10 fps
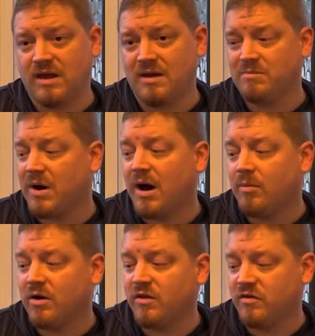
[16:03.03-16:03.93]
a
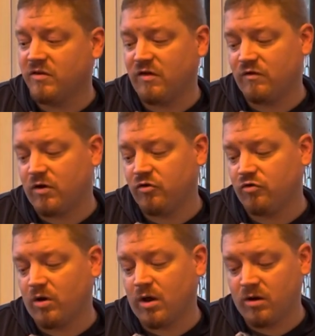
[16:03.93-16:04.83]
bomber. This is a first
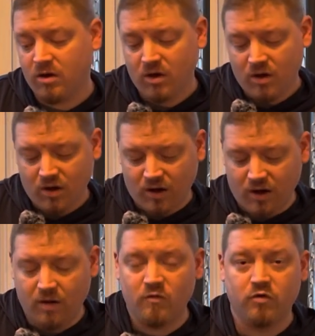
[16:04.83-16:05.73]
run
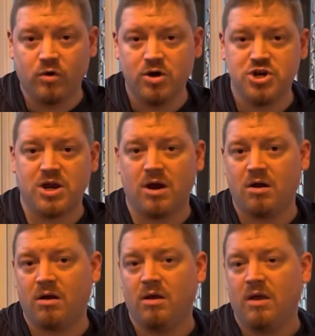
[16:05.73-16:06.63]
Forged Era.